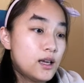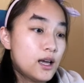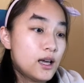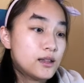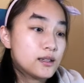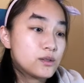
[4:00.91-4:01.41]

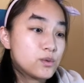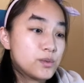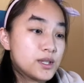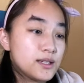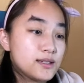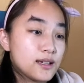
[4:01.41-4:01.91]
And this would be
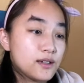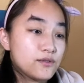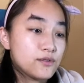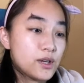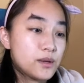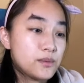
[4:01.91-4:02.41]
the second
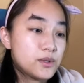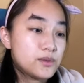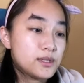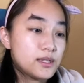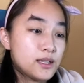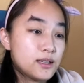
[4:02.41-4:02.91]
frame you
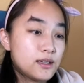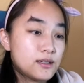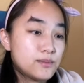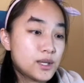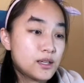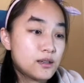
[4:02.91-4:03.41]
see.
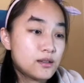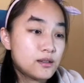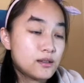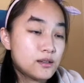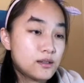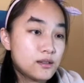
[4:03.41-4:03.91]
Let's make it
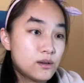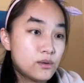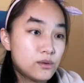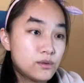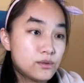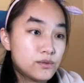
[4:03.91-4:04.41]

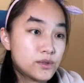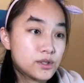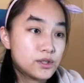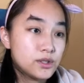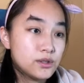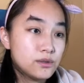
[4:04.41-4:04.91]
hold for
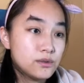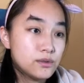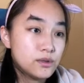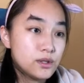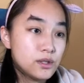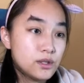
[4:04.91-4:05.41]
two.
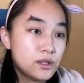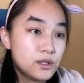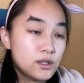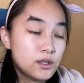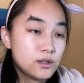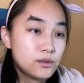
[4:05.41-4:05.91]

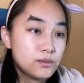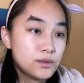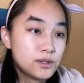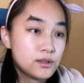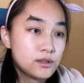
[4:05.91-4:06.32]
Oops.